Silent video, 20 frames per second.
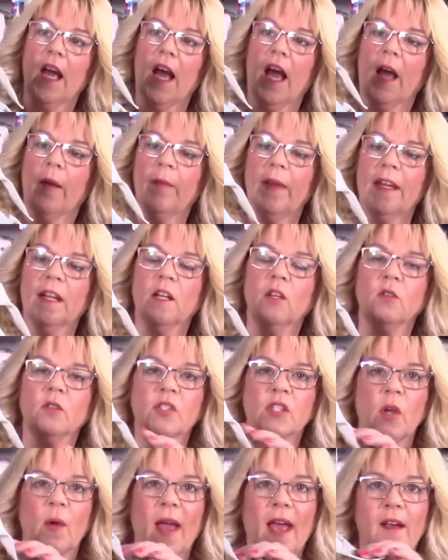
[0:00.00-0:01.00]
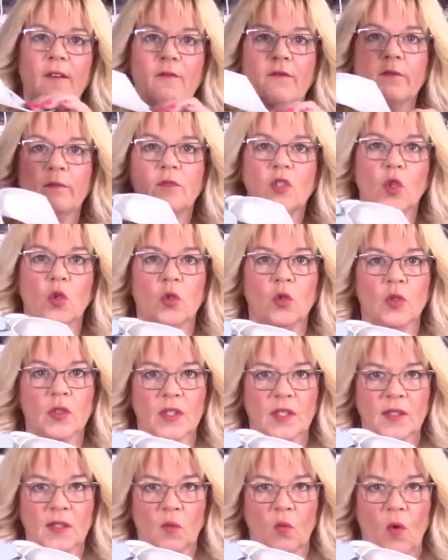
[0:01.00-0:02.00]
It'll also hang from
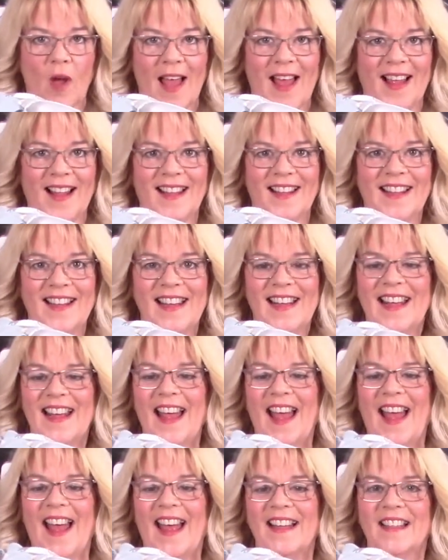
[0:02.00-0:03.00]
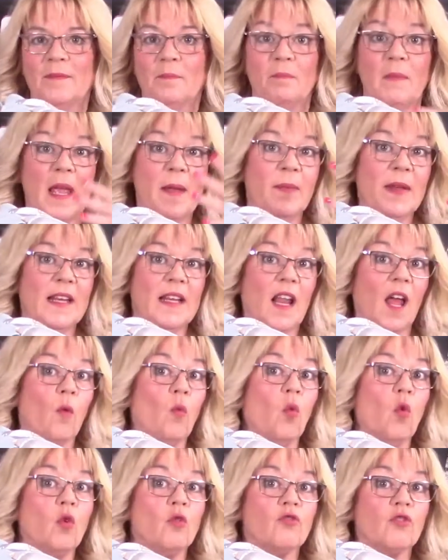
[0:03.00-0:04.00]
doors as well, and maybe like
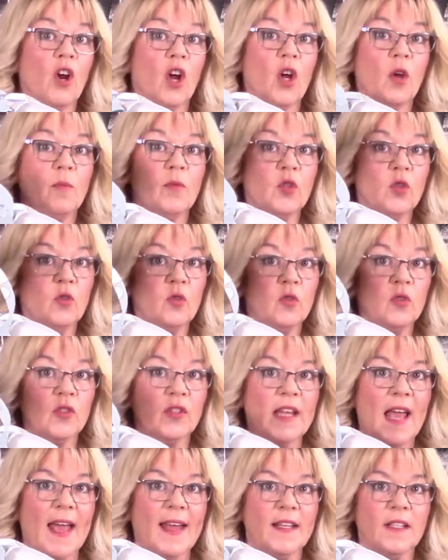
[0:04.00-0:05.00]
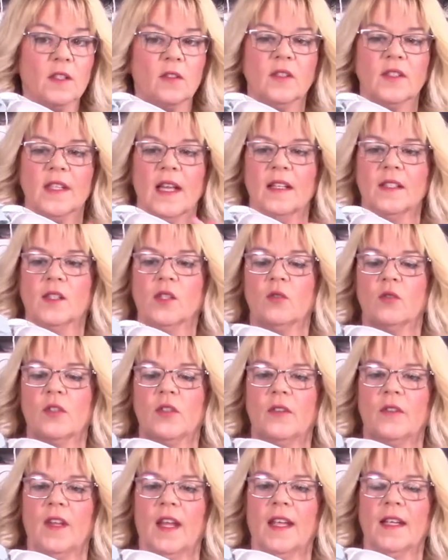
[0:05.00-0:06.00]
wardrobe doors, handles, that sort
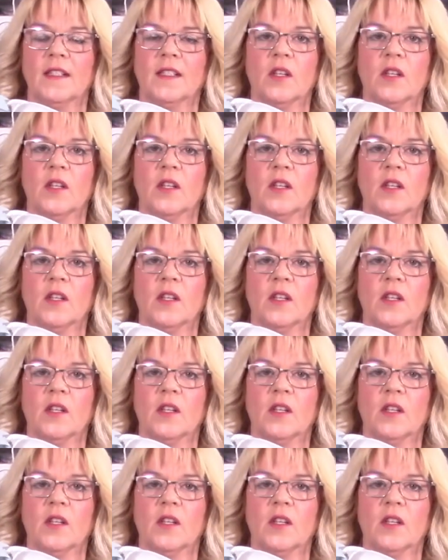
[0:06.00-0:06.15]
of thing.